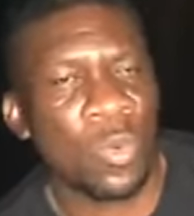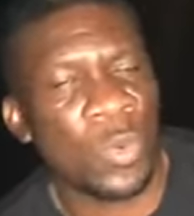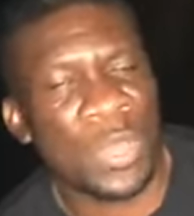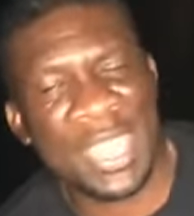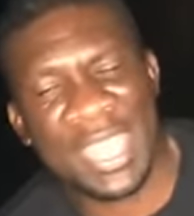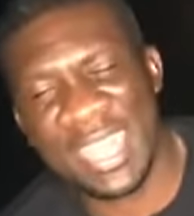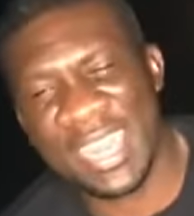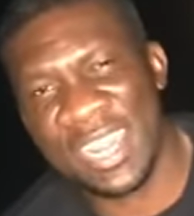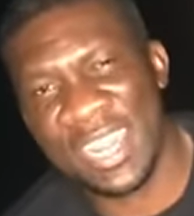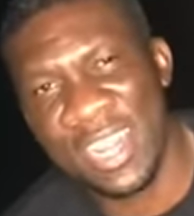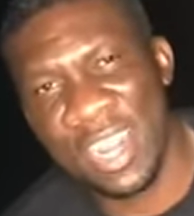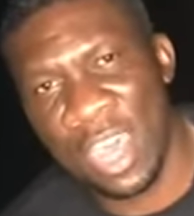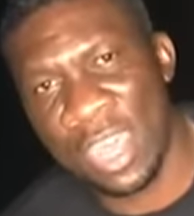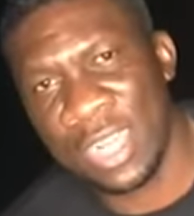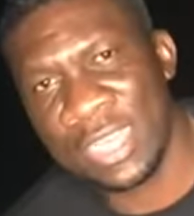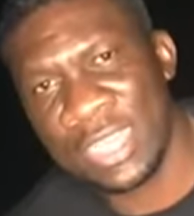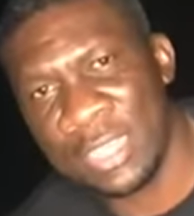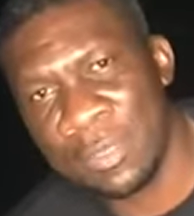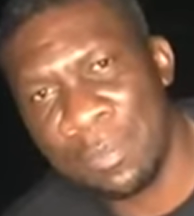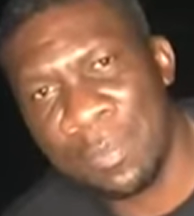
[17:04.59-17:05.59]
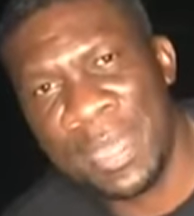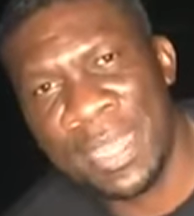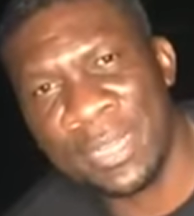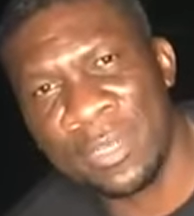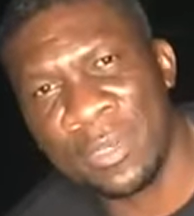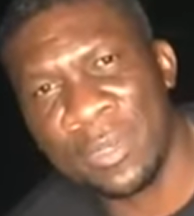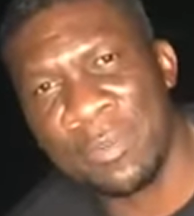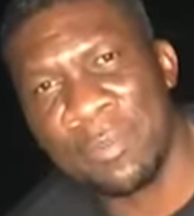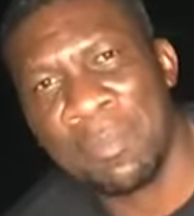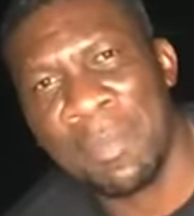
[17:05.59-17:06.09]
We cannot
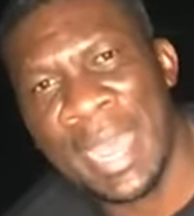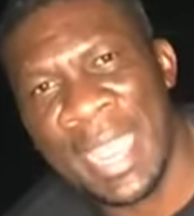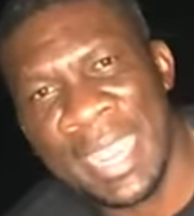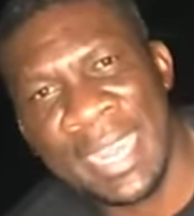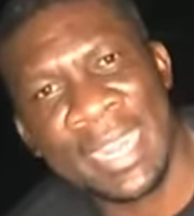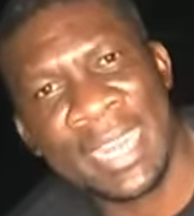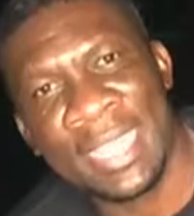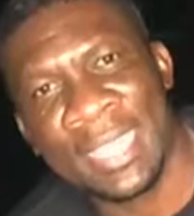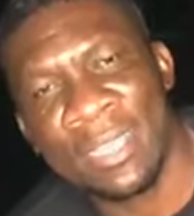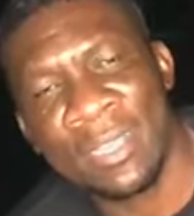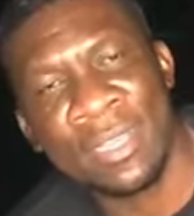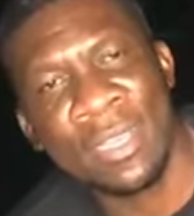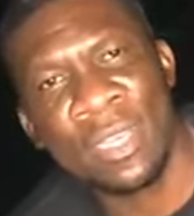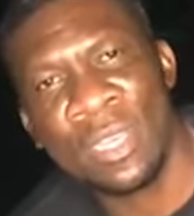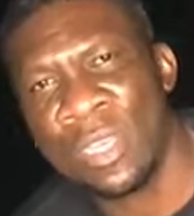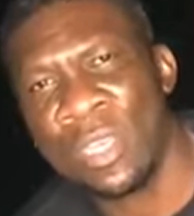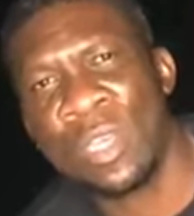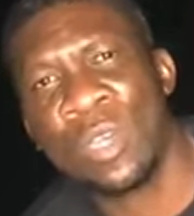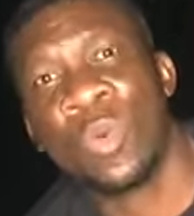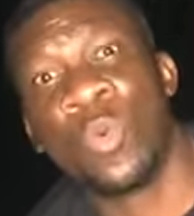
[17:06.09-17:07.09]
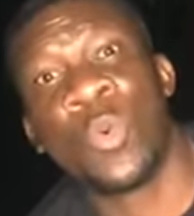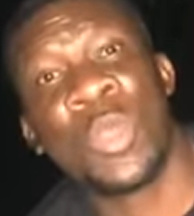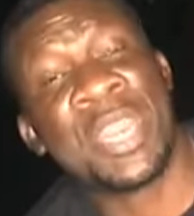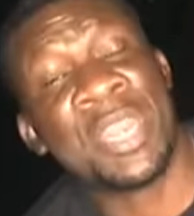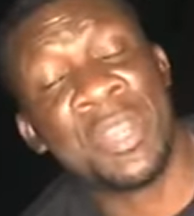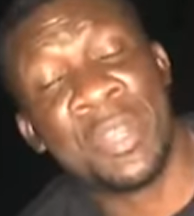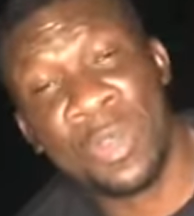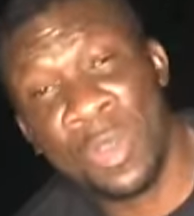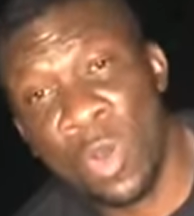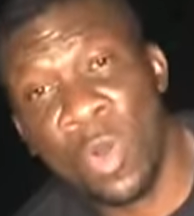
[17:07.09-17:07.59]
depend on mining.
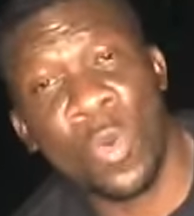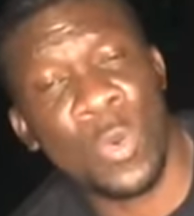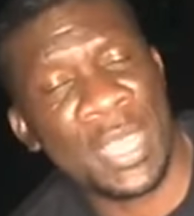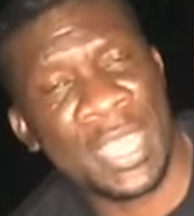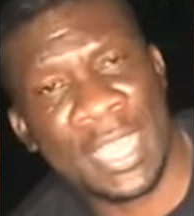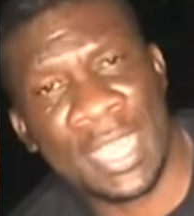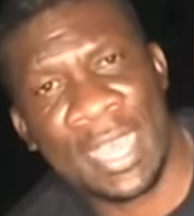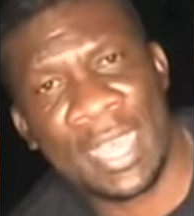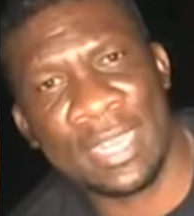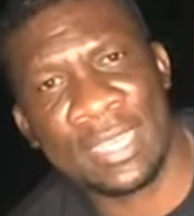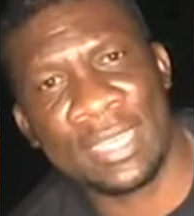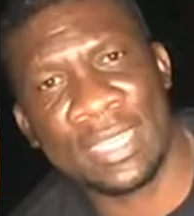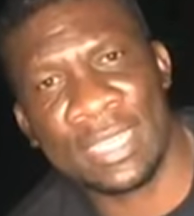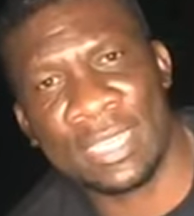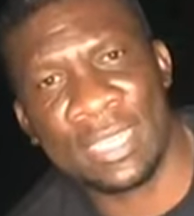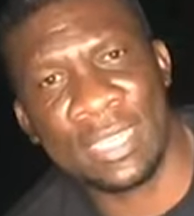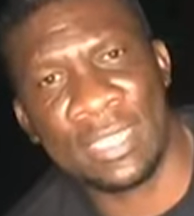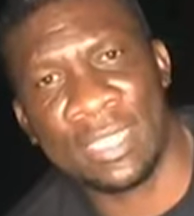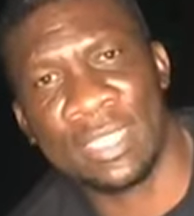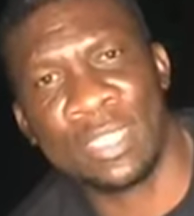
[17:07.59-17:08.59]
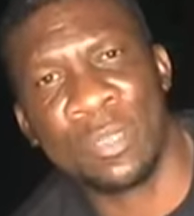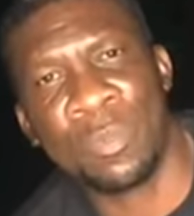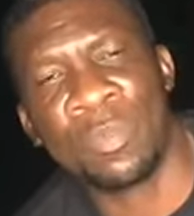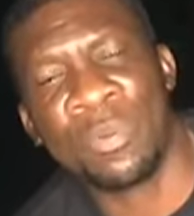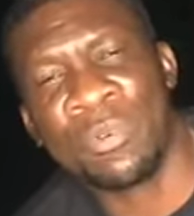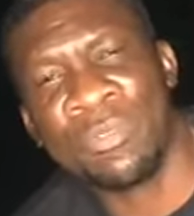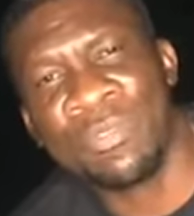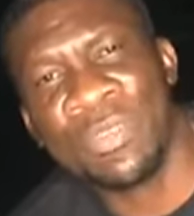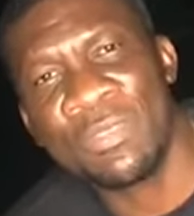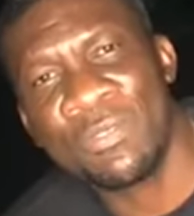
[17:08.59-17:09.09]
We know we can't. It's a
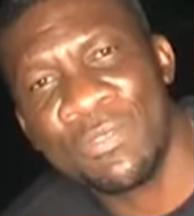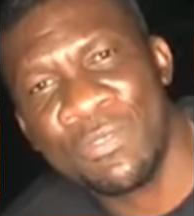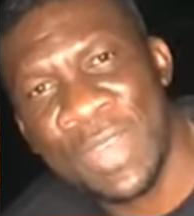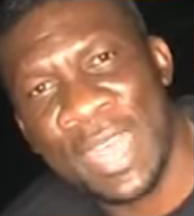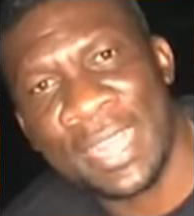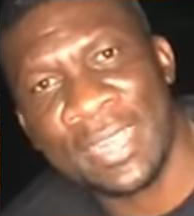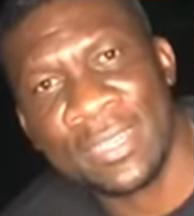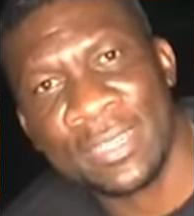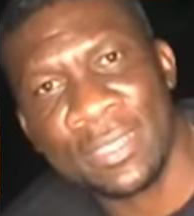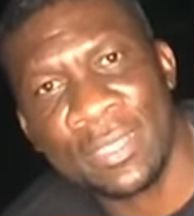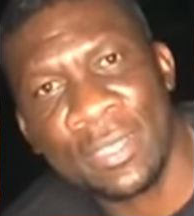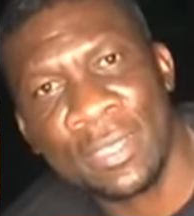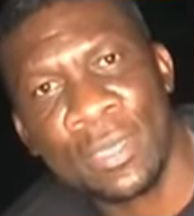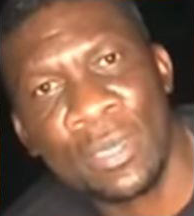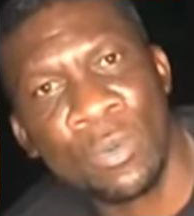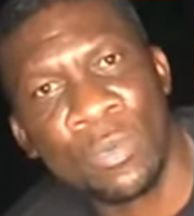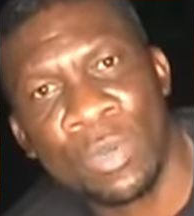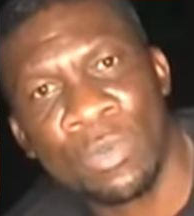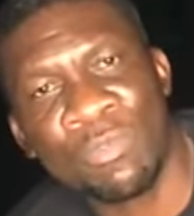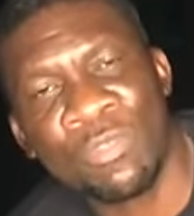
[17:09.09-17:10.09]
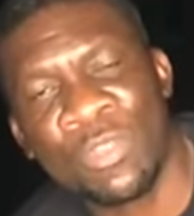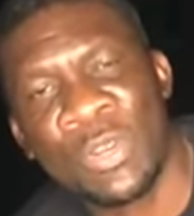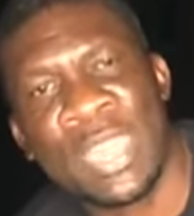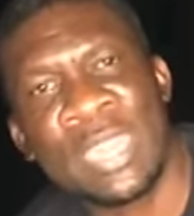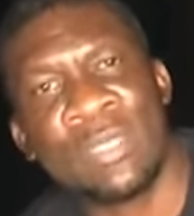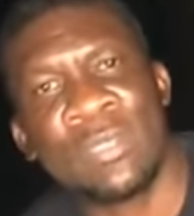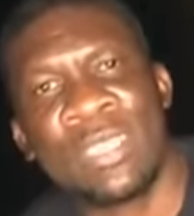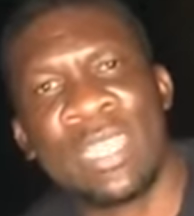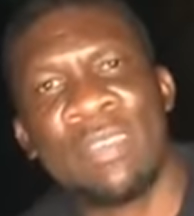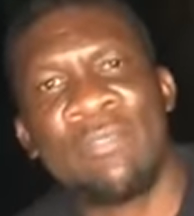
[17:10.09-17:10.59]
proven fact. We've
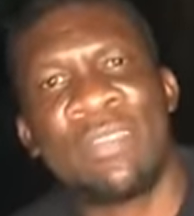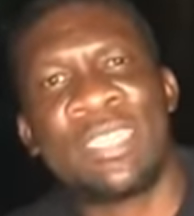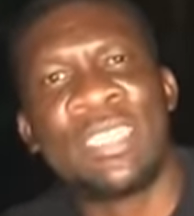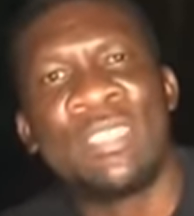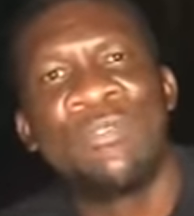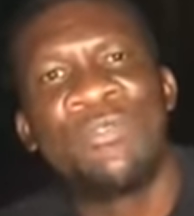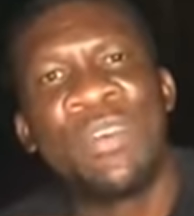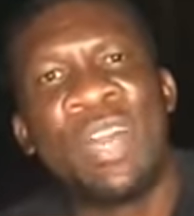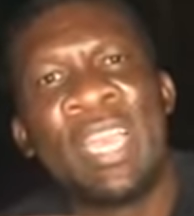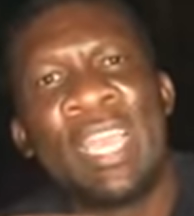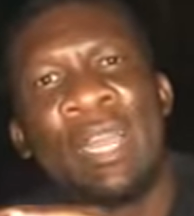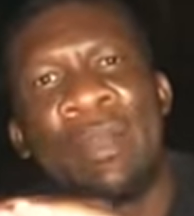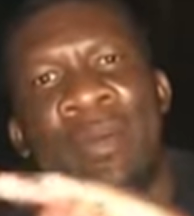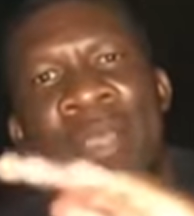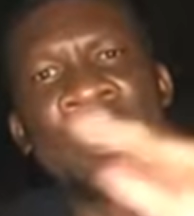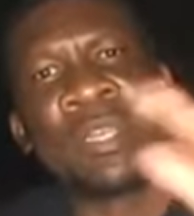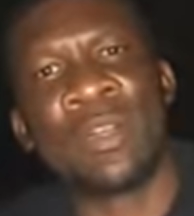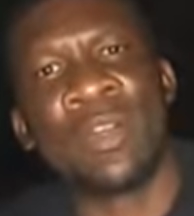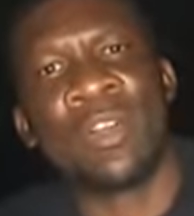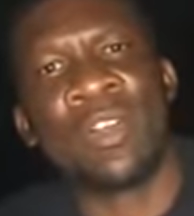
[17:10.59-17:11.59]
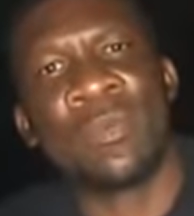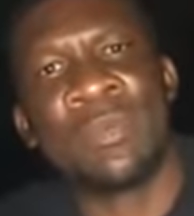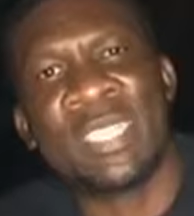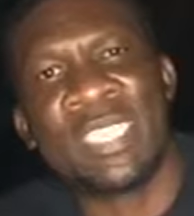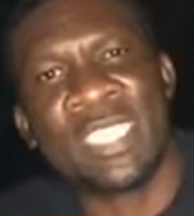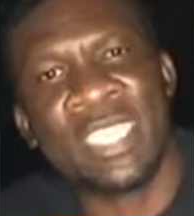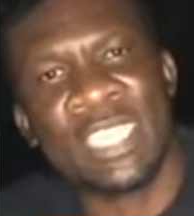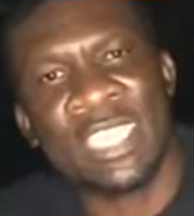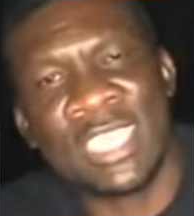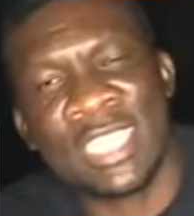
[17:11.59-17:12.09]
tried to diversify our
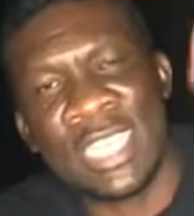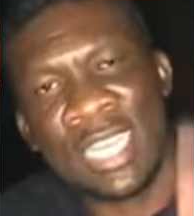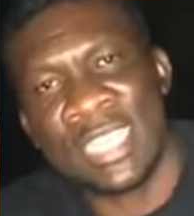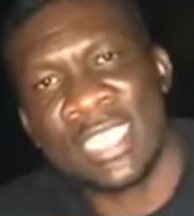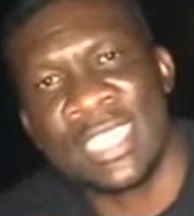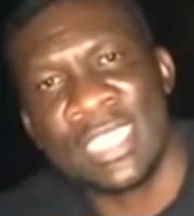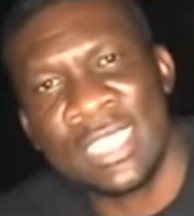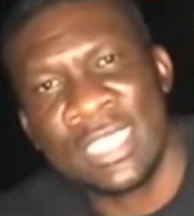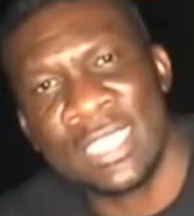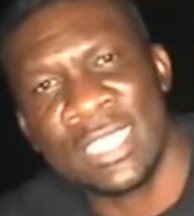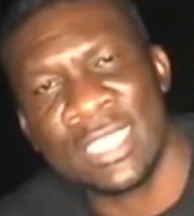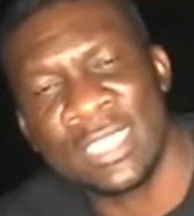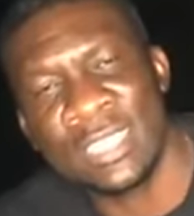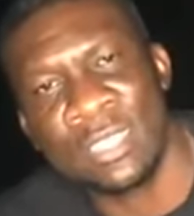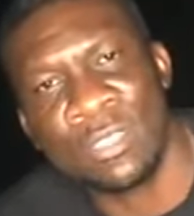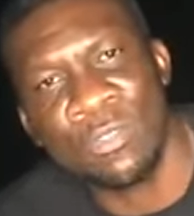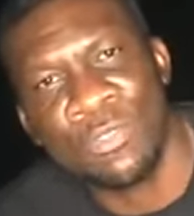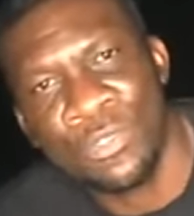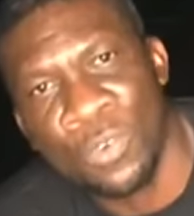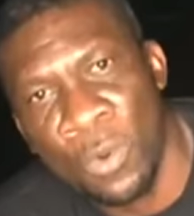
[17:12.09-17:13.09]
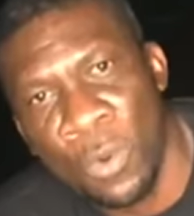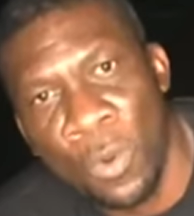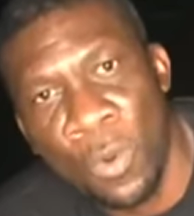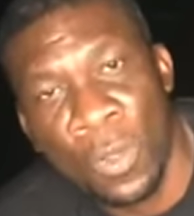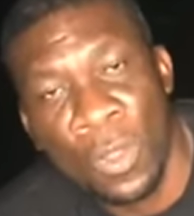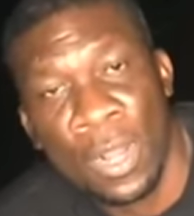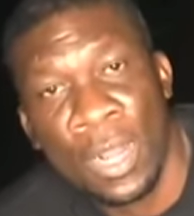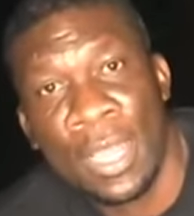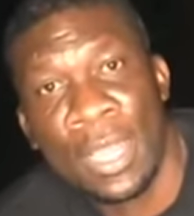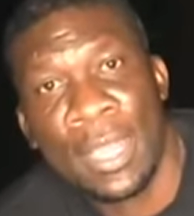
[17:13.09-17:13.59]
economy since
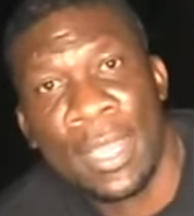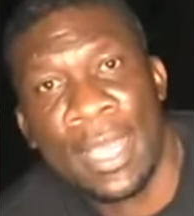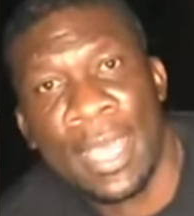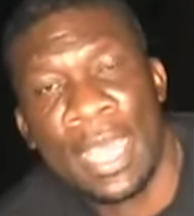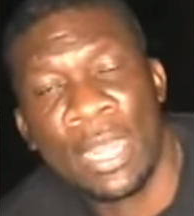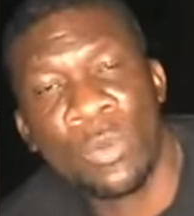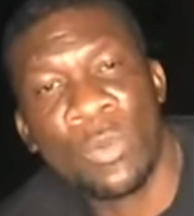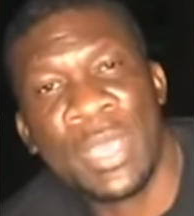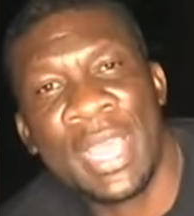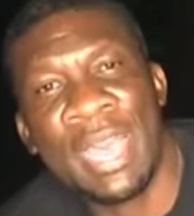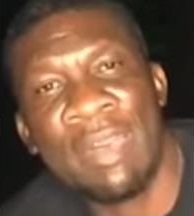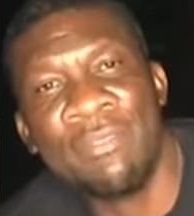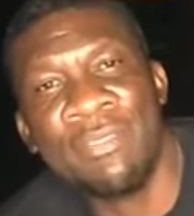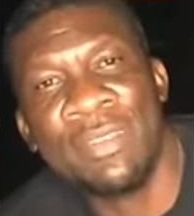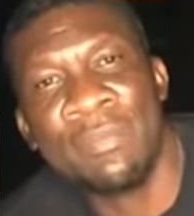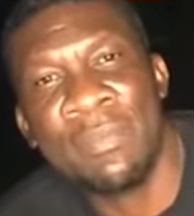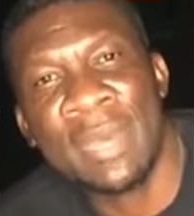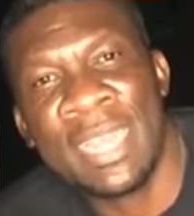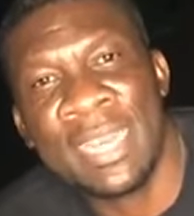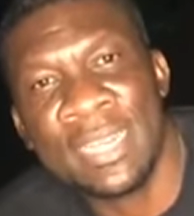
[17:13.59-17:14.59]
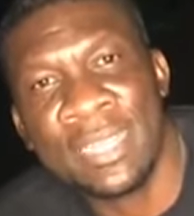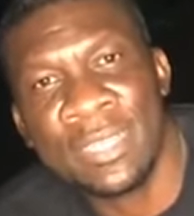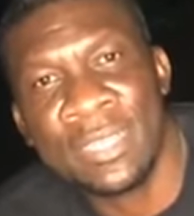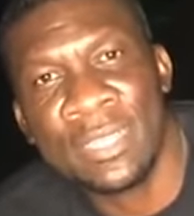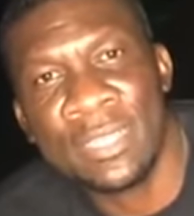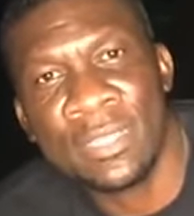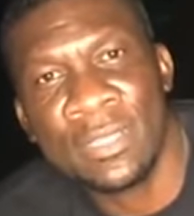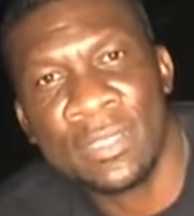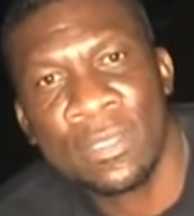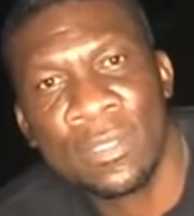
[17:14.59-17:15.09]
1964 and we haven't
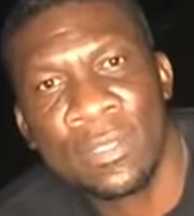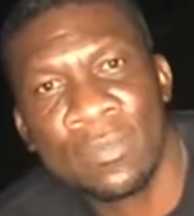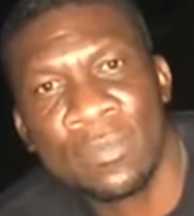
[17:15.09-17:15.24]
managed.